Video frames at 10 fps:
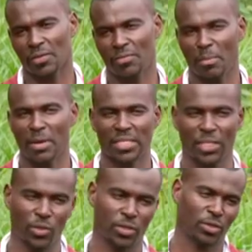the farmers
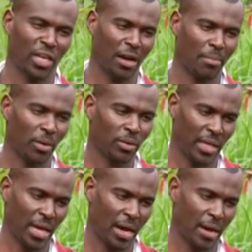that you're talking about,
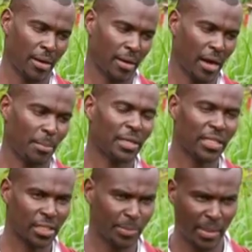they are a
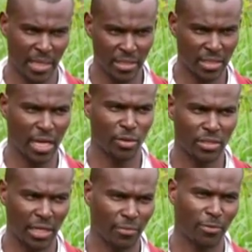bit experienced. They are
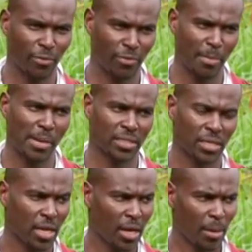not telephone farmers.
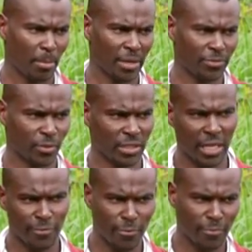But for
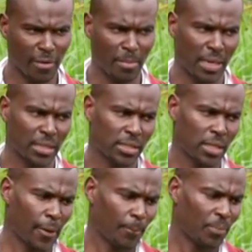telephone farmers,
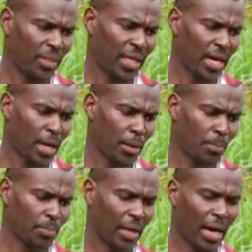they are
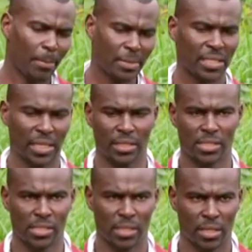
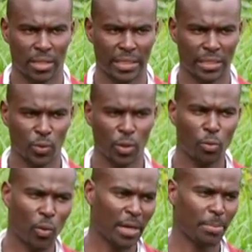herbicides that will
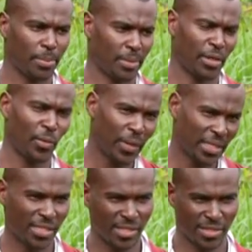wipe the
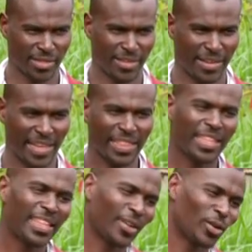weeds and
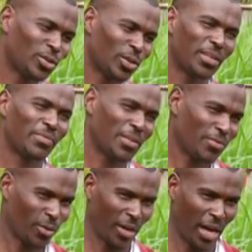then they are going to leave the
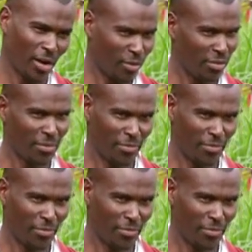fodder on the